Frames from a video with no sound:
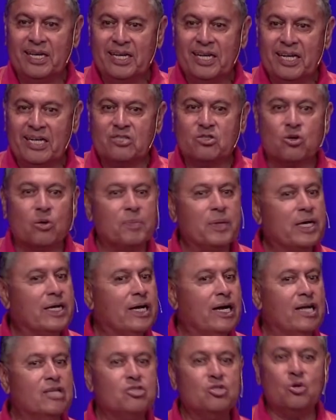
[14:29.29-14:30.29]
And so
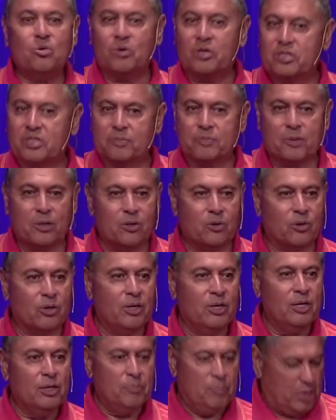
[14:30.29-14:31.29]
because you worship the Lord,
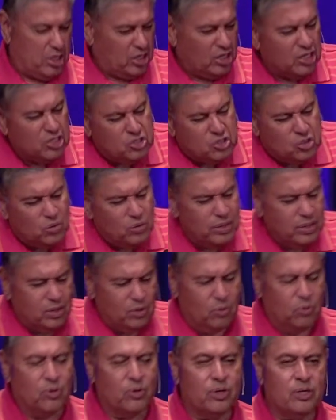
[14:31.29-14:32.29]
because you're in the
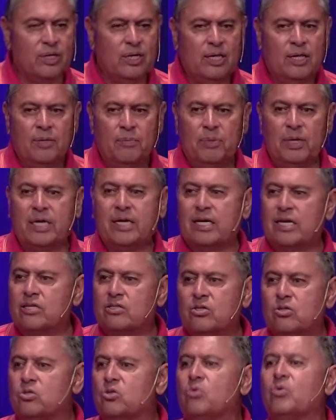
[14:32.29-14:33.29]
word, because
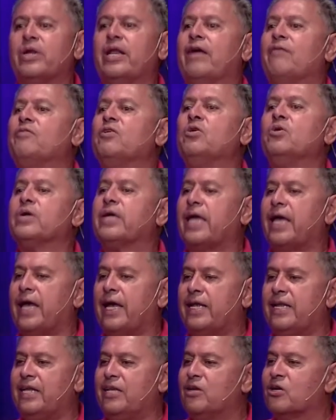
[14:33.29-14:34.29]
you do whatever you
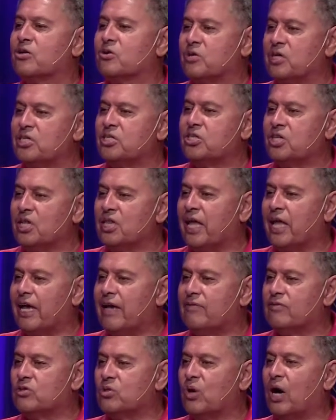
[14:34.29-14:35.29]
can in your Christian
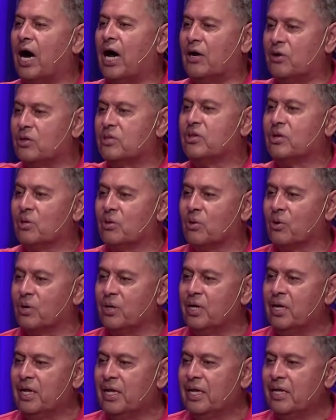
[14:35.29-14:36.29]
life to honor the
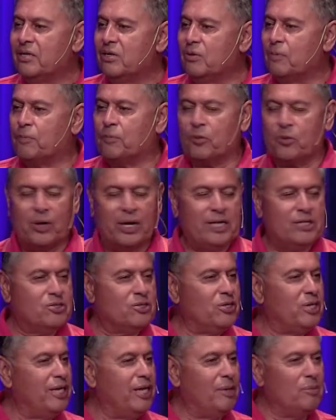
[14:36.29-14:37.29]
Lord, you pray to
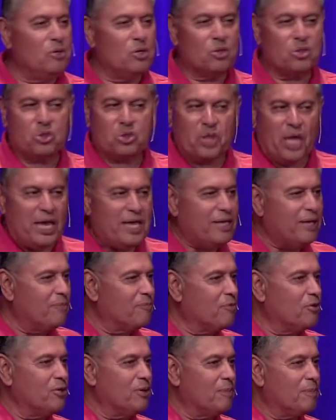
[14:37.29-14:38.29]
him, you thank him
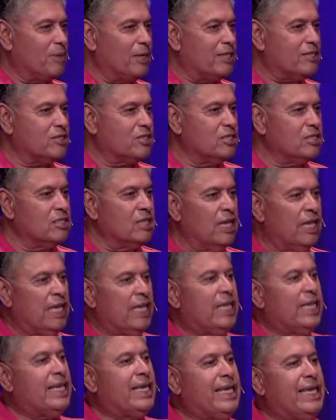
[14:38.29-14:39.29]
for your blessings,
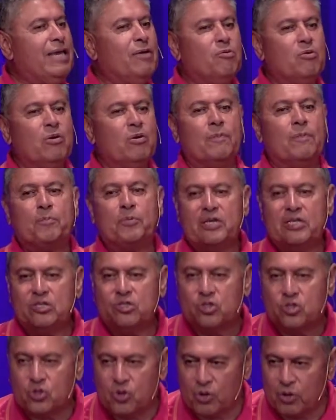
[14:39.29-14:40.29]
he will
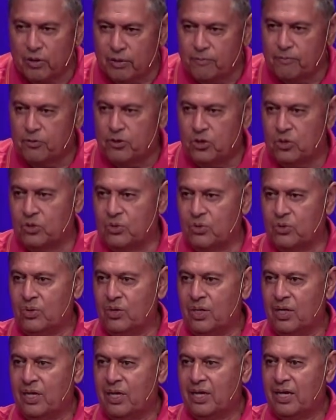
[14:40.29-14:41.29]
preserve you.
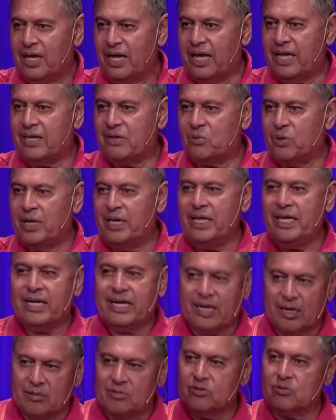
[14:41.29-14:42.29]
And when he
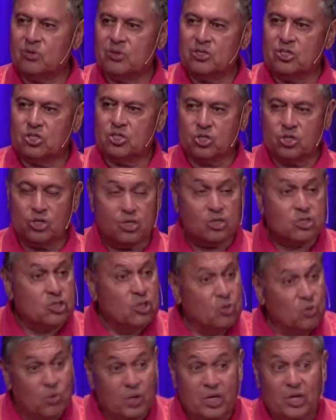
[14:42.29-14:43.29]
comes to his church,
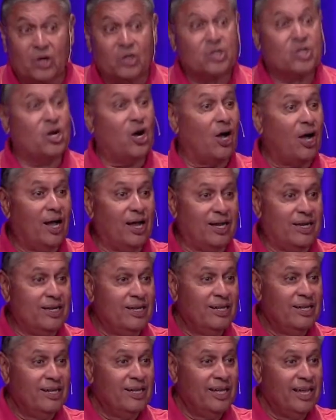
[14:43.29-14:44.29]
we are gone
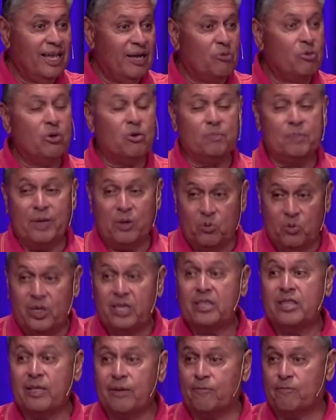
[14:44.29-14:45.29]
and we'll be
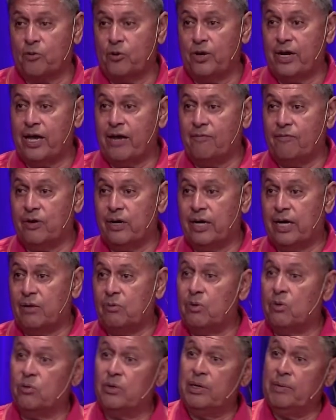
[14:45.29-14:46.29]
with him forever. And
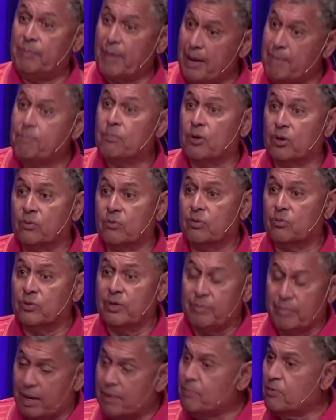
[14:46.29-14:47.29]
we'll
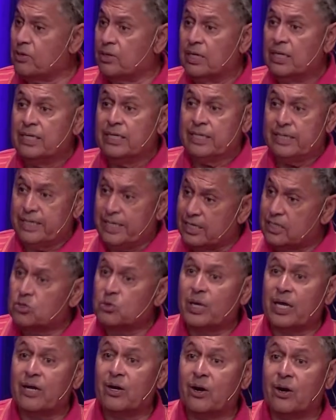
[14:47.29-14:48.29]
remember, yes, we
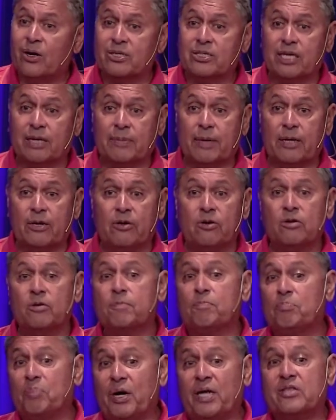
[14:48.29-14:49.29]
had a hard time on
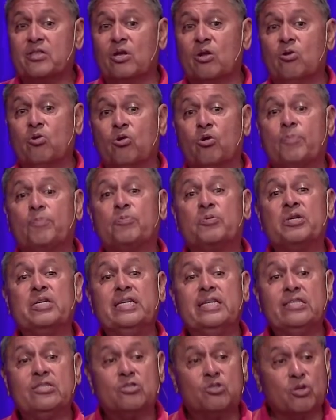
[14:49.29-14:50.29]
earth, but the Lord
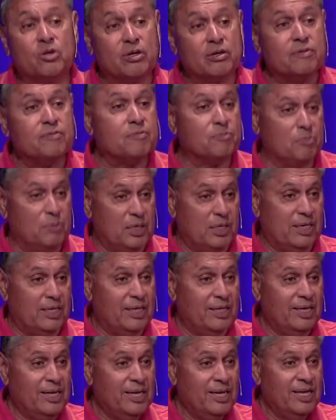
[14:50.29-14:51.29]
preserved
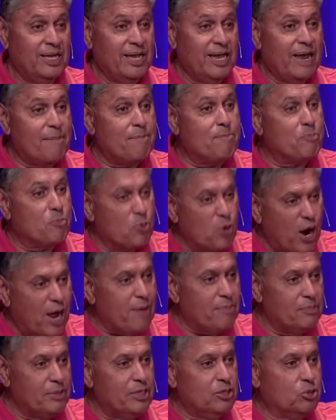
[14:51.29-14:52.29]
me and
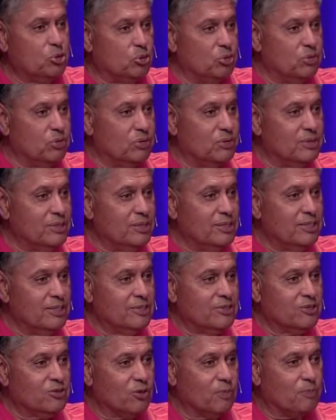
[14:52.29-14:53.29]
brought me through.
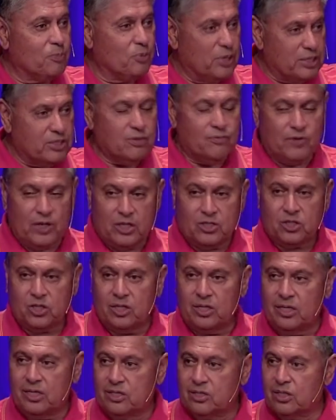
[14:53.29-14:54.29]
So
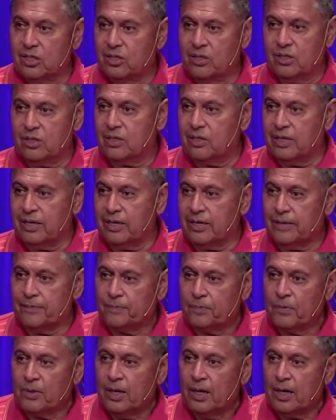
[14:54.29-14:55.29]
preservation is a good thing.
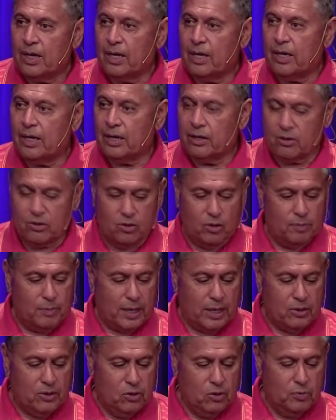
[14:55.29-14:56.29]
I don't know
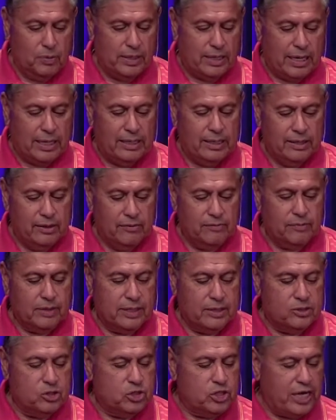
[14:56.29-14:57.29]
about you, but I love
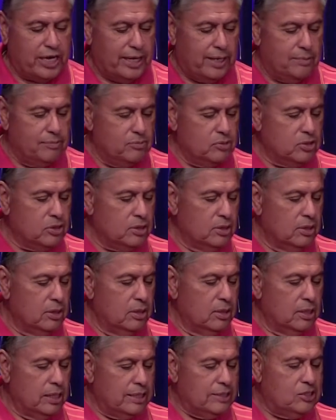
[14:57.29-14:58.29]
that jams
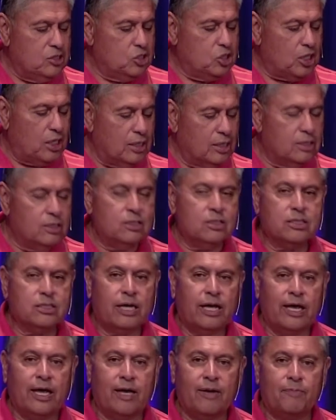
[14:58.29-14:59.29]
and jellies
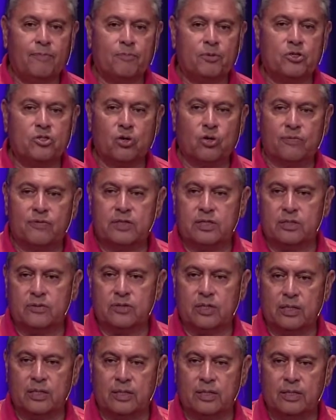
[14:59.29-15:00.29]
have preservatives
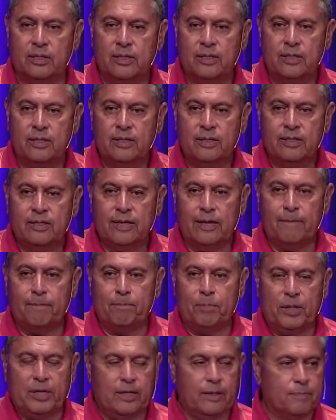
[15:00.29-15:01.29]
on it and
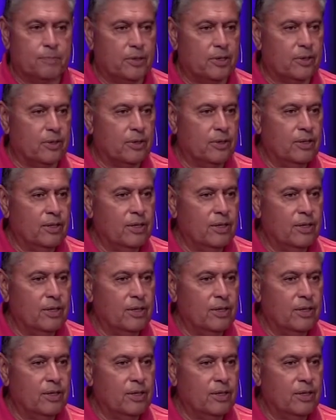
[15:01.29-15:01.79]
peanut butter.